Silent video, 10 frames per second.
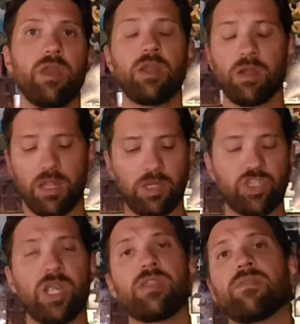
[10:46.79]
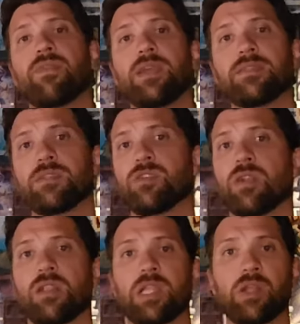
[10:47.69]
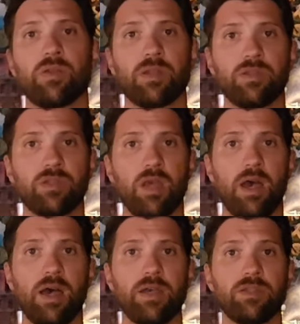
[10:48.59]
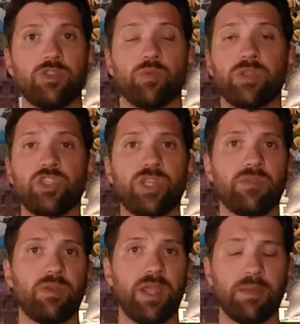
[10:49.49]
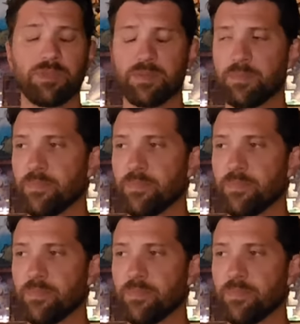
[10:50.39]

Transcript: You're not allowed to share their faces, you're not allowed uh, to really share their names.